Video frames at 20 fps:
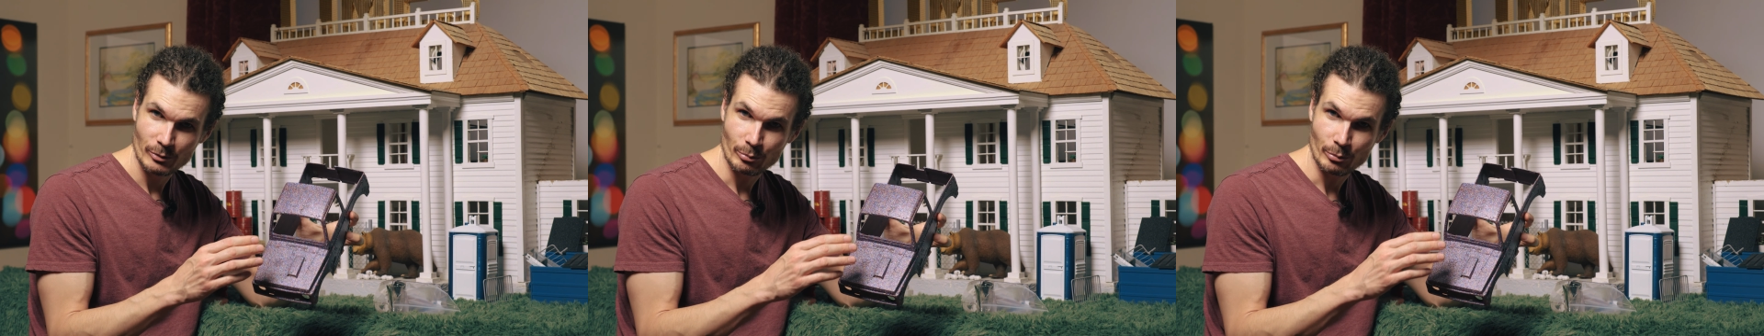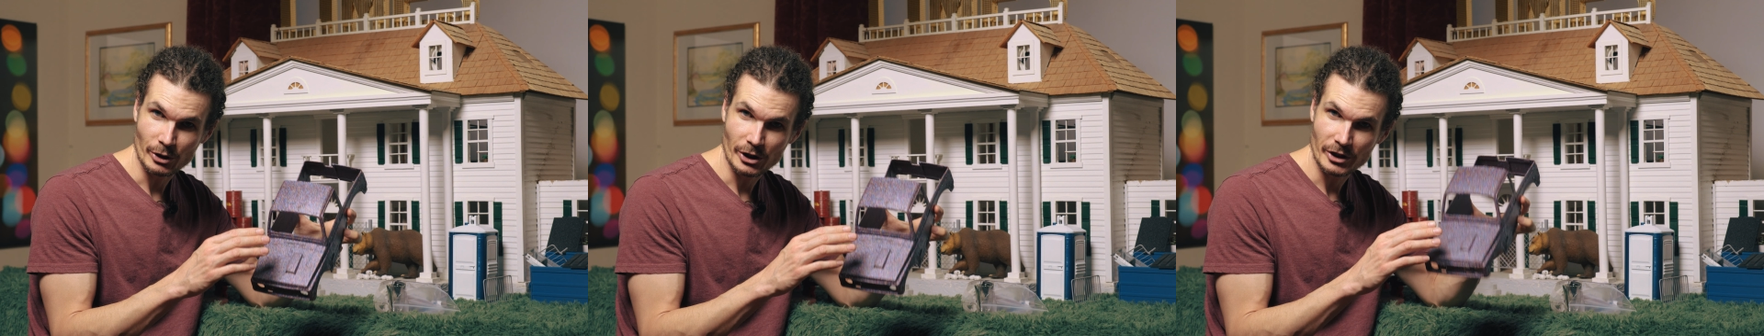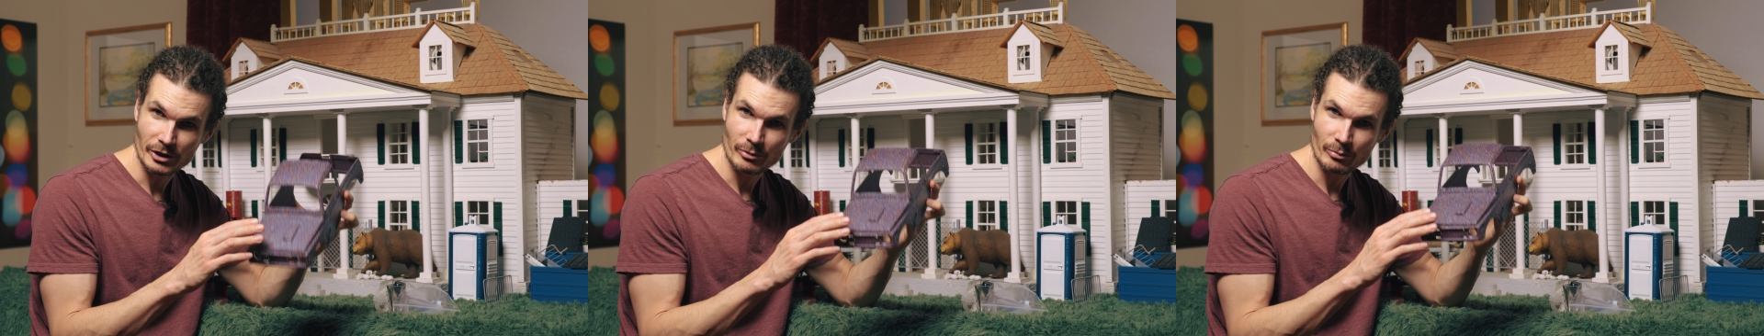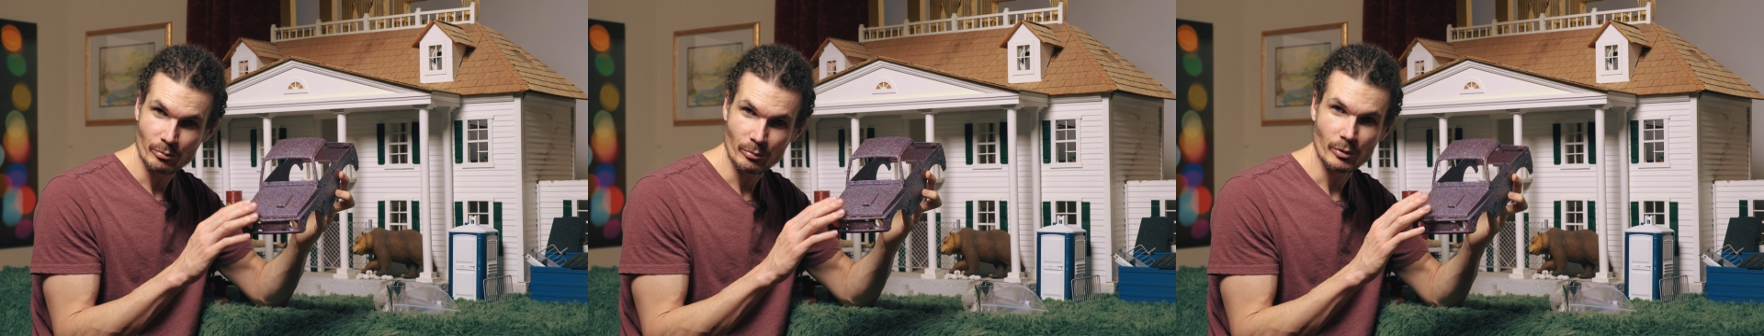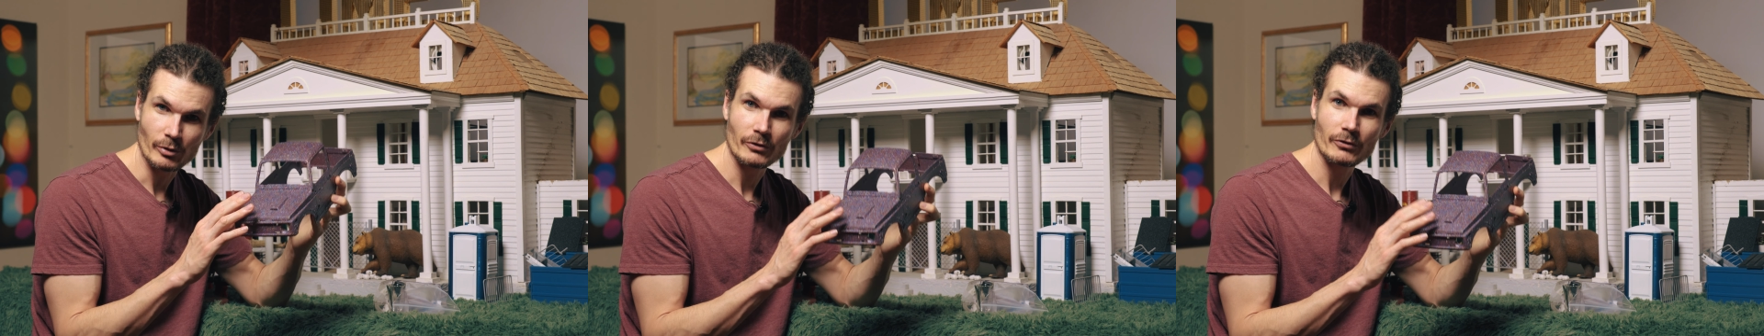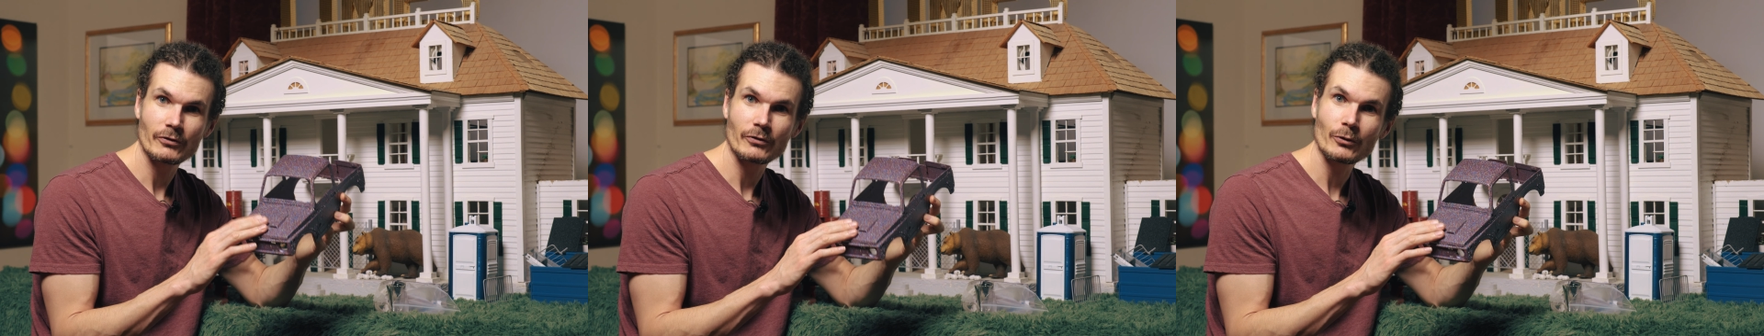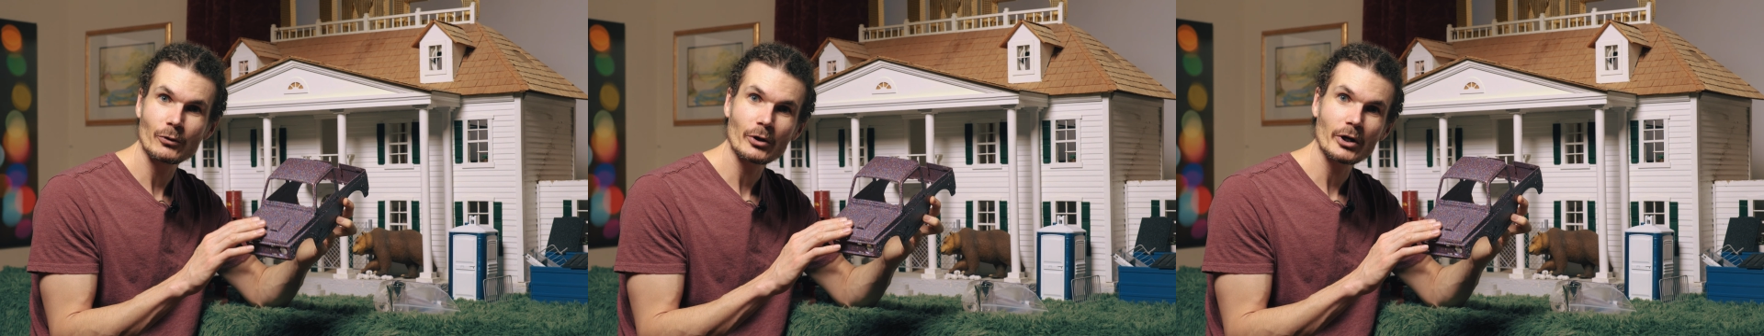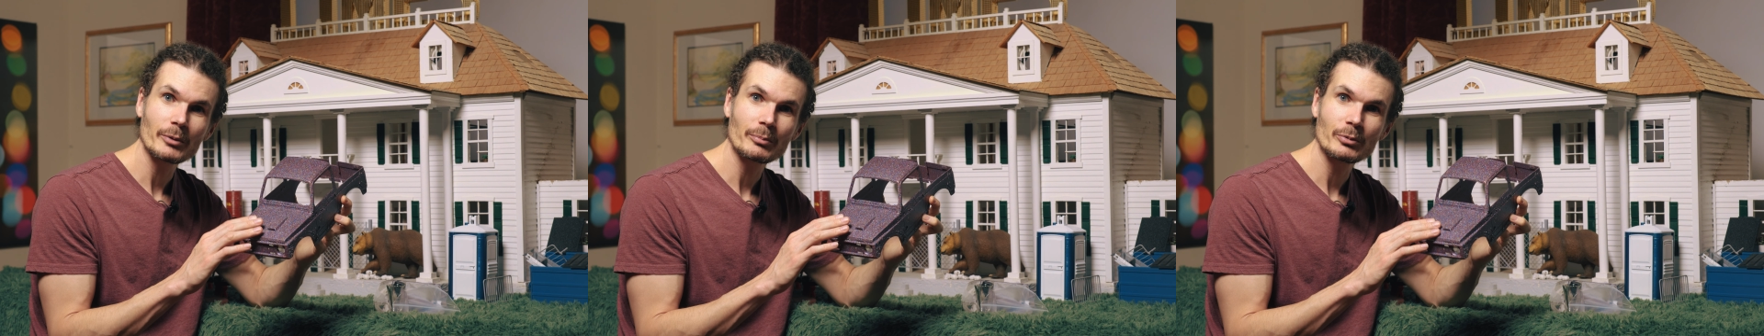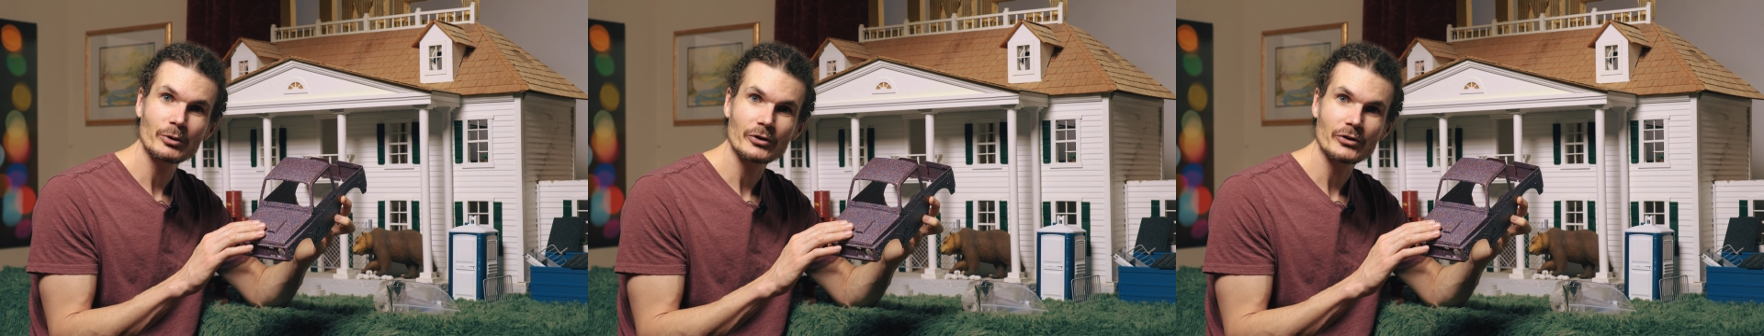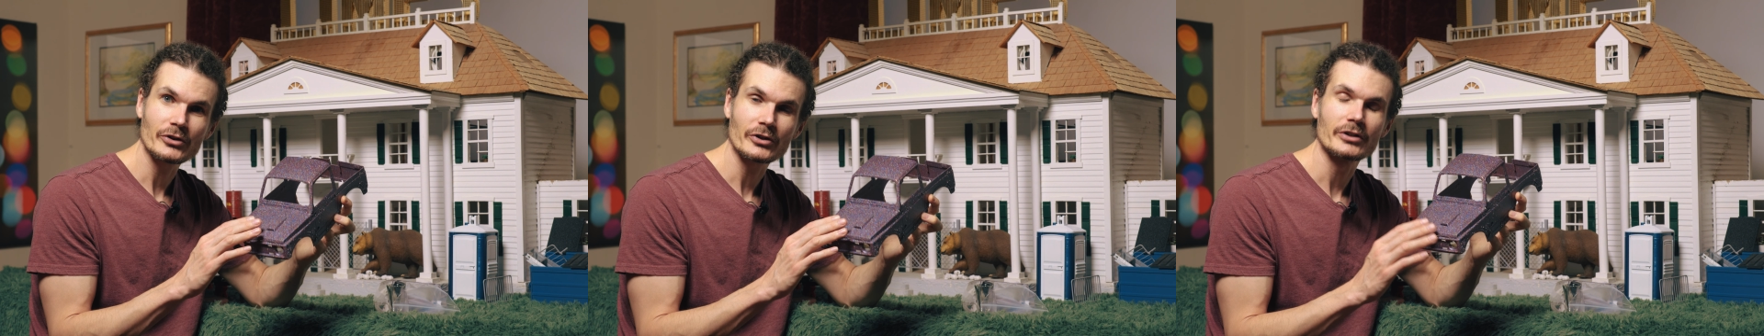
But before I put